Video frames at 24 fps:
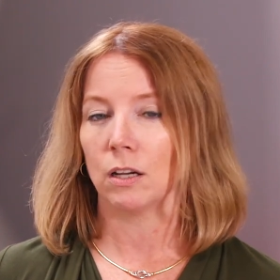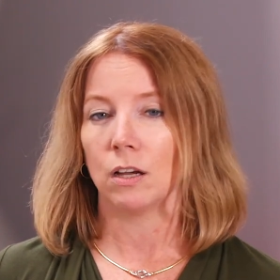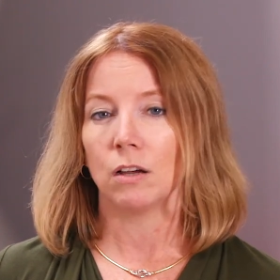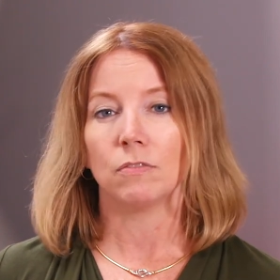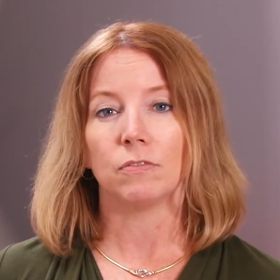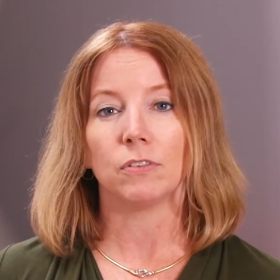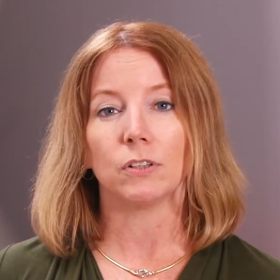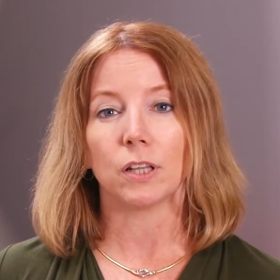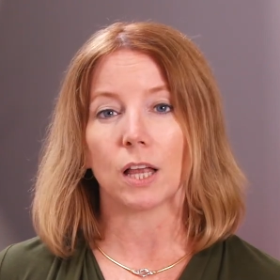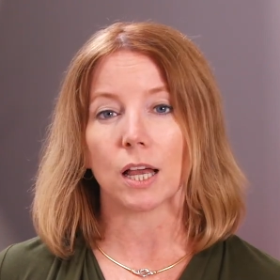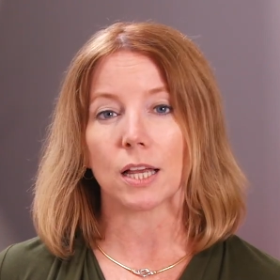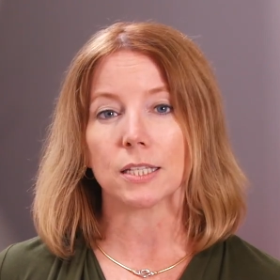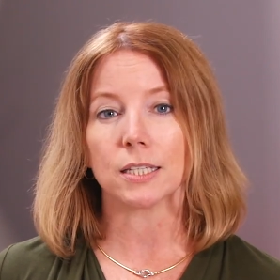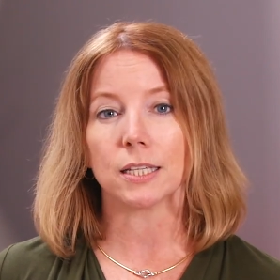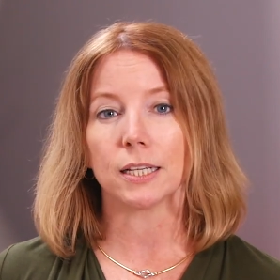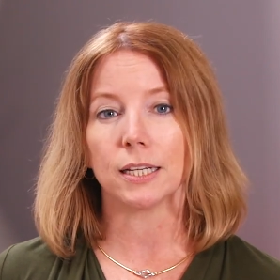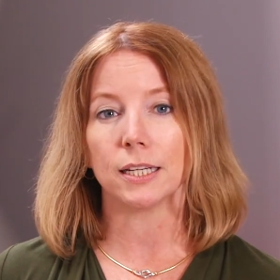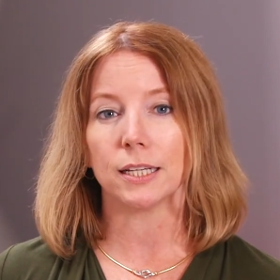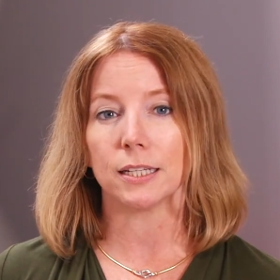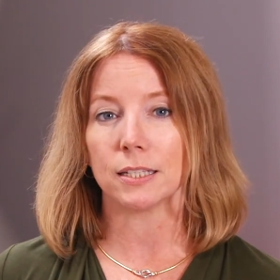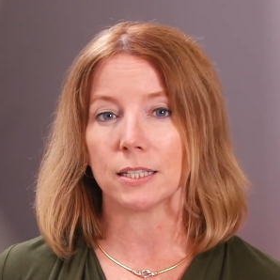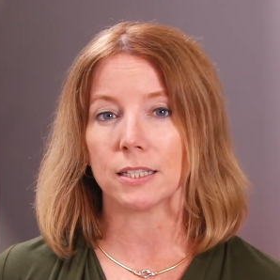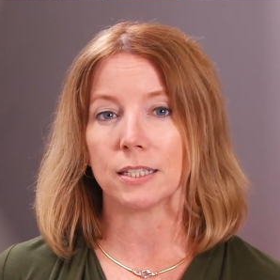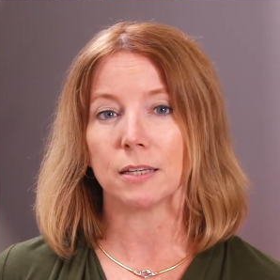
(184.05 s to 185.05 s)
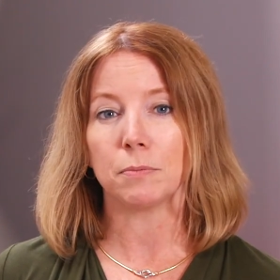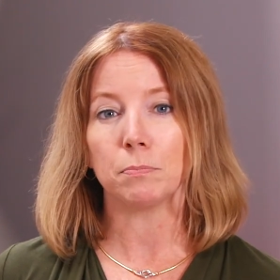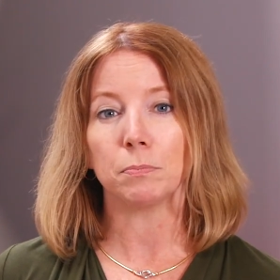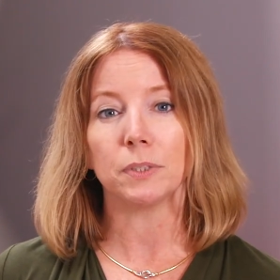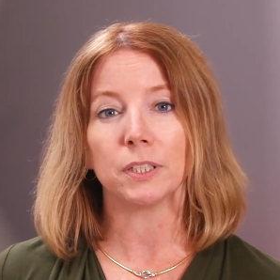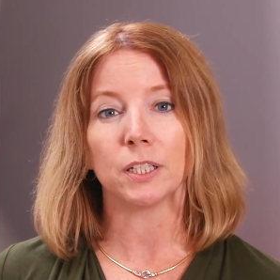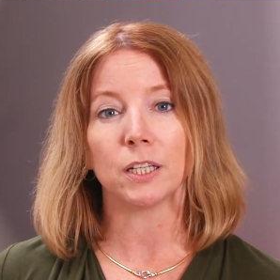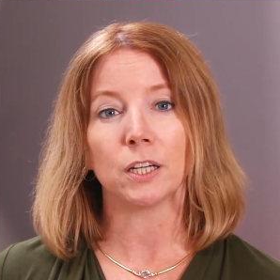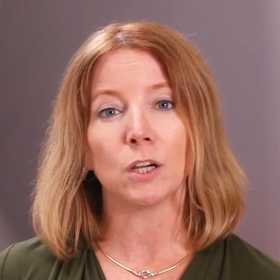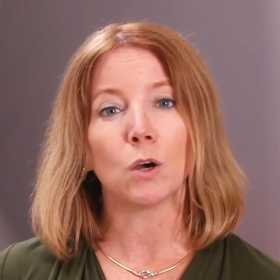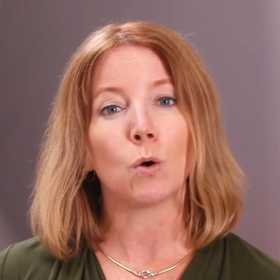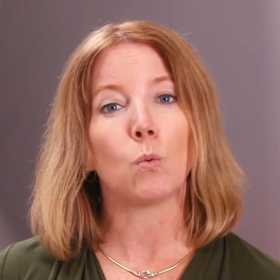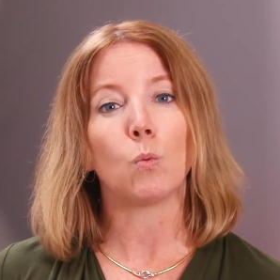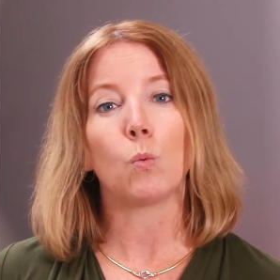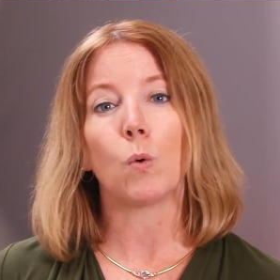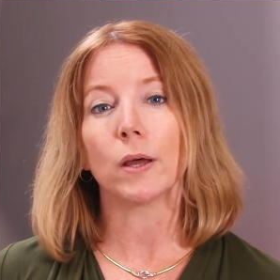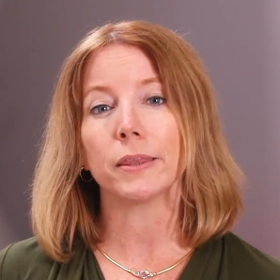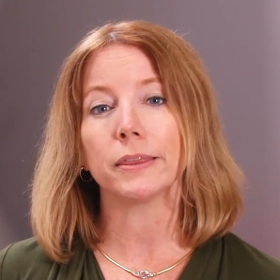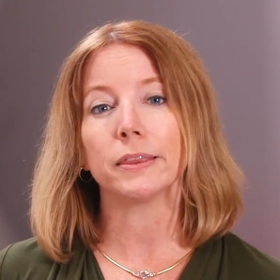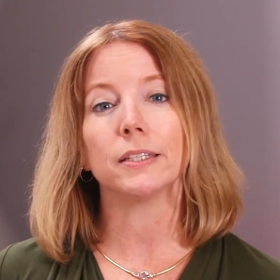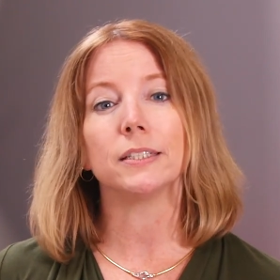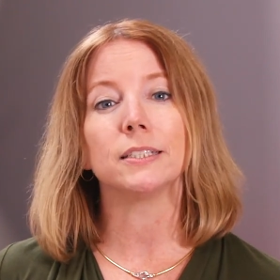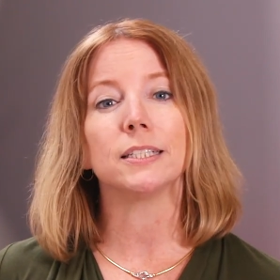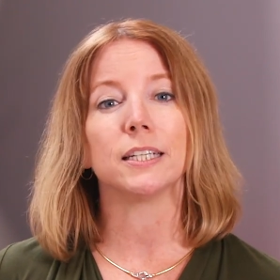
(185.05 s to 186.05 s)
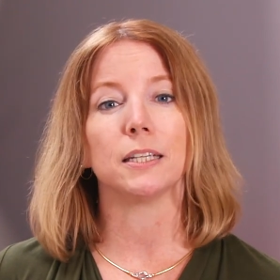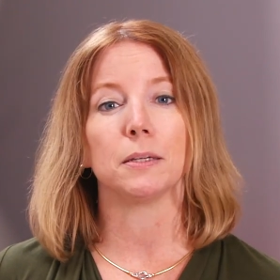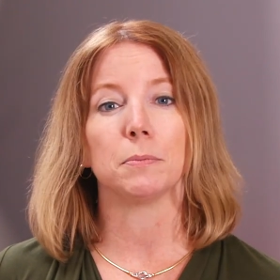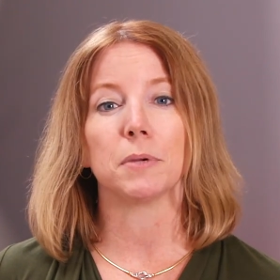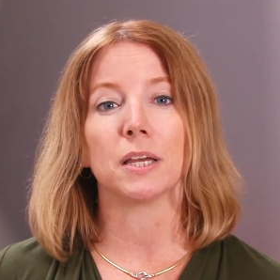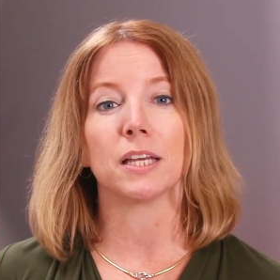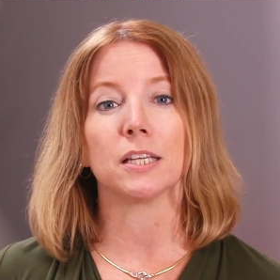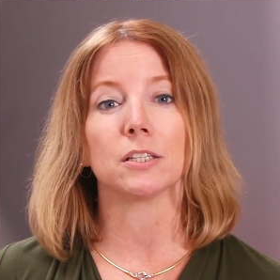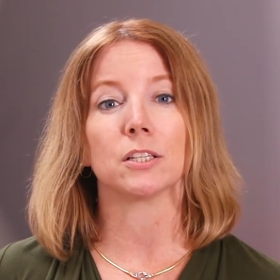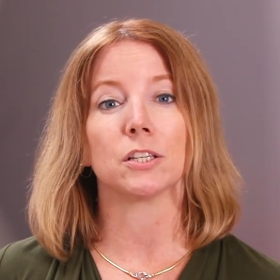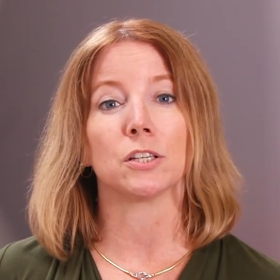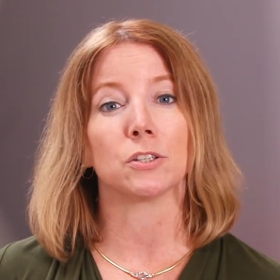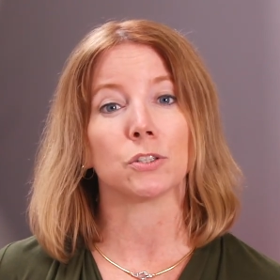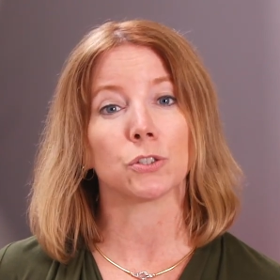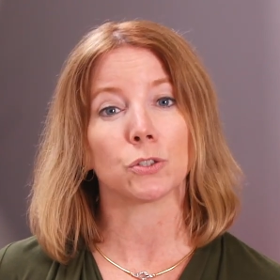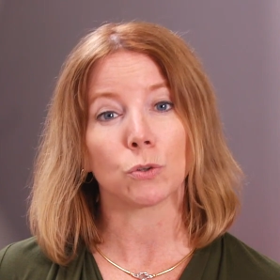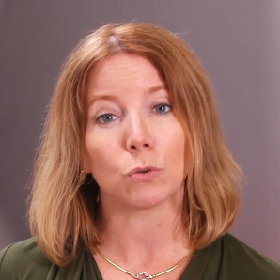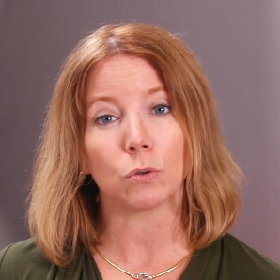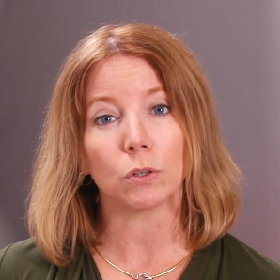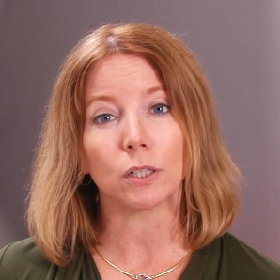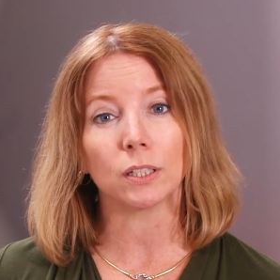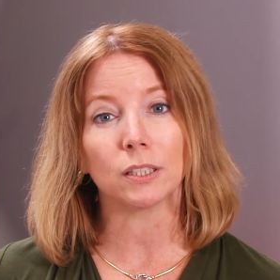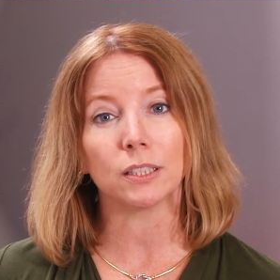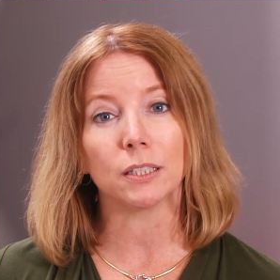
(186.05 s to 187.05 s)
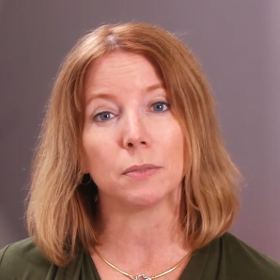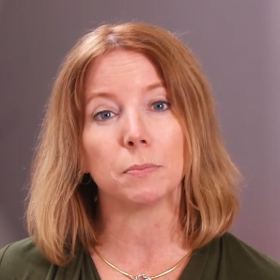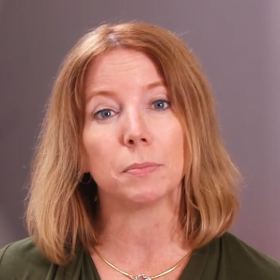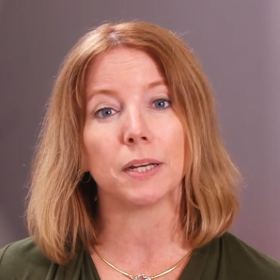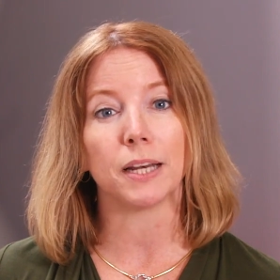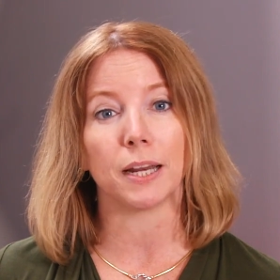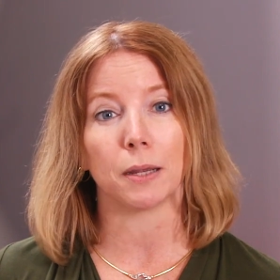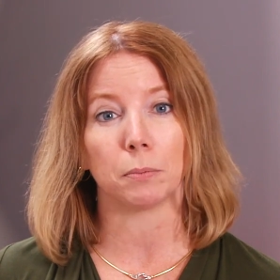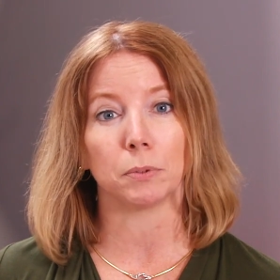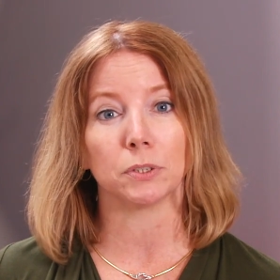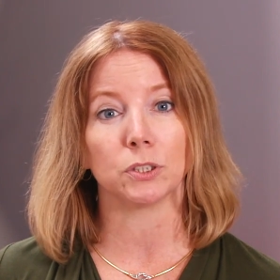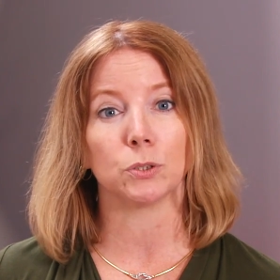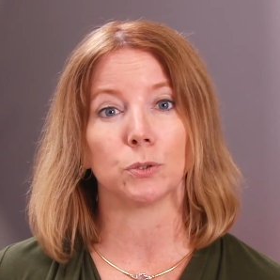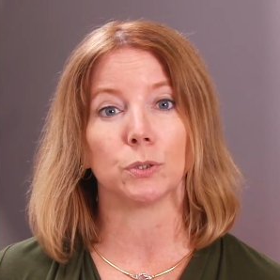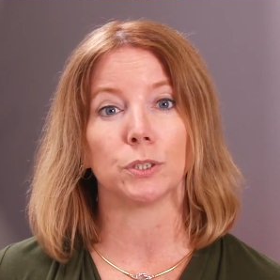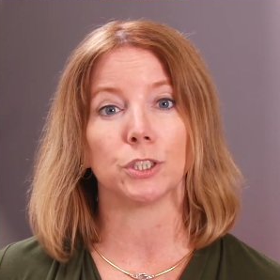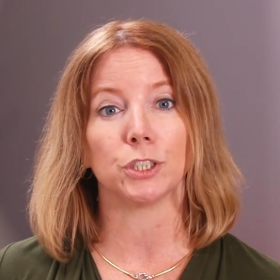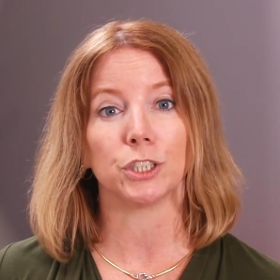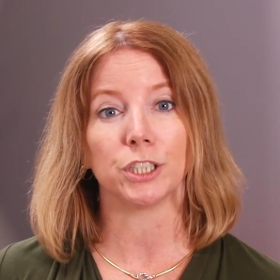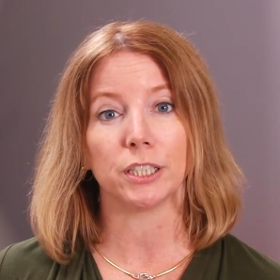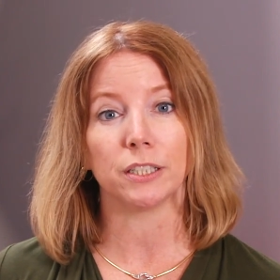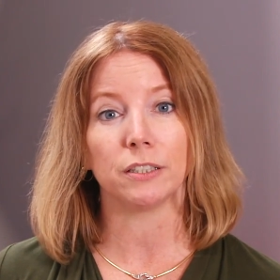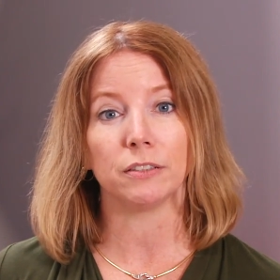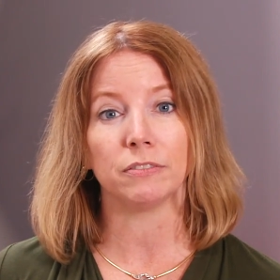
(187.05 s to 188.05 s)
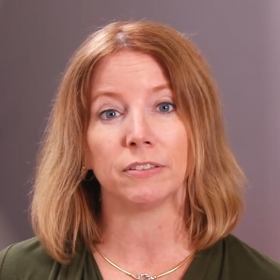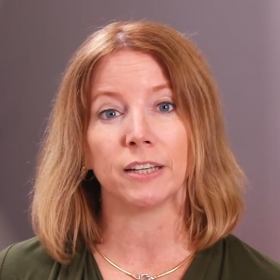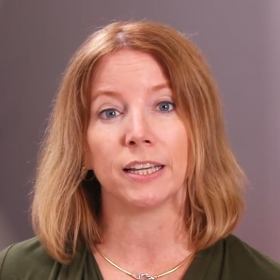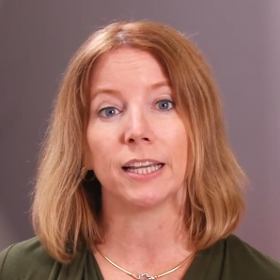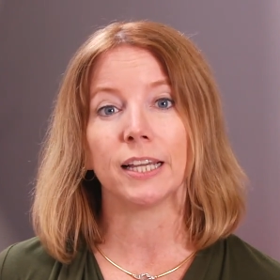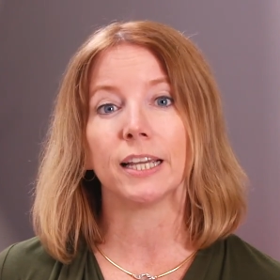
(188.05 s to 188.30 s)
Velocity is simply what the team has historically been able to achieve